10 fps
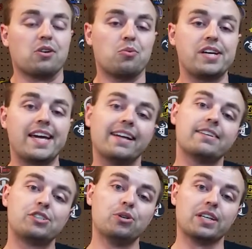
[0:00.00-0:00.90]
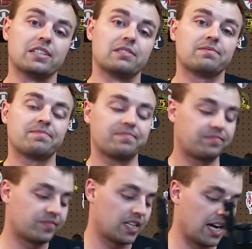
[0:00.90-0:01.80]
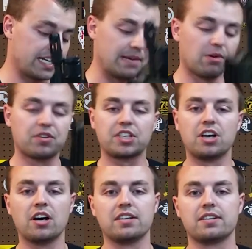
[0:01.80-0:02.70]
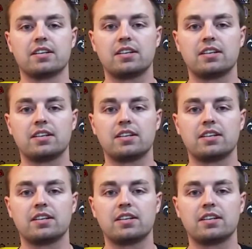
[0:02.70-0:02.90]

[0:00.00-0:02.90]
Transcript: Weak-handed shooting. I came over the gun.